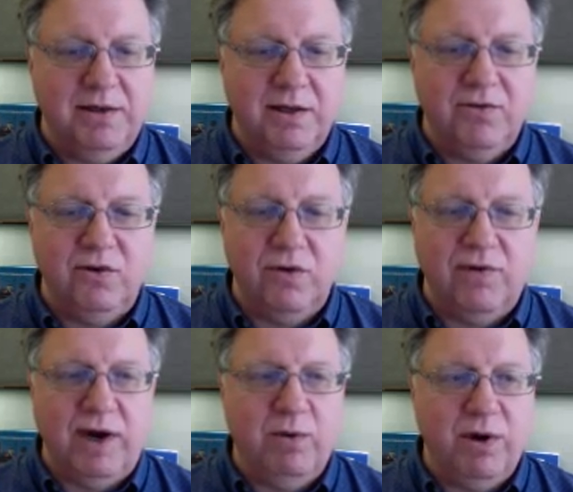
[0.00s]
And so
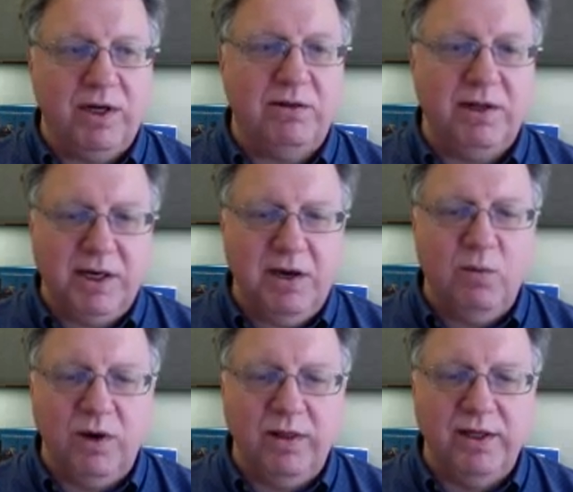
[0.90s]
if I were to click on
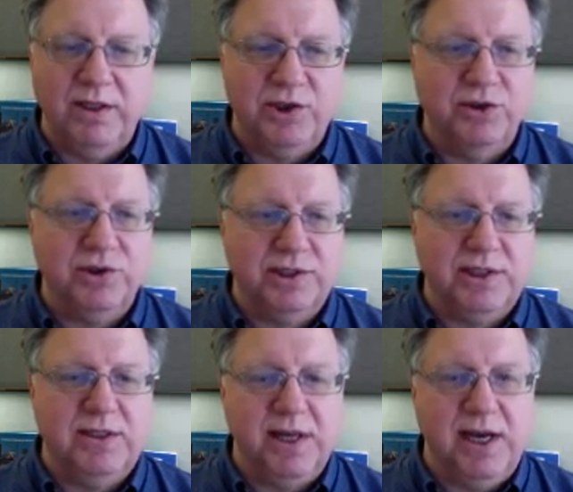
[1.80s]
one of these, you'll
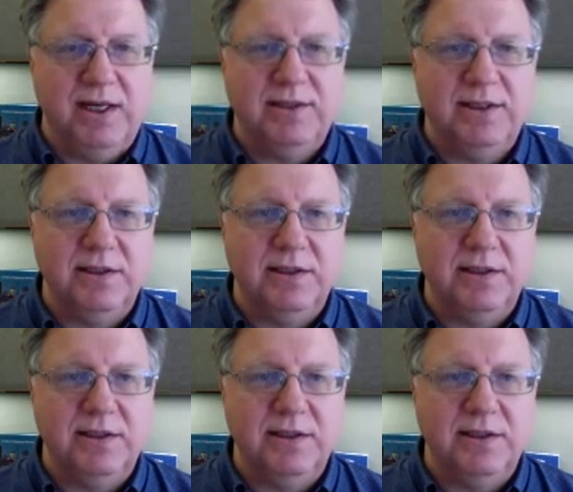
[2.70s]
see that.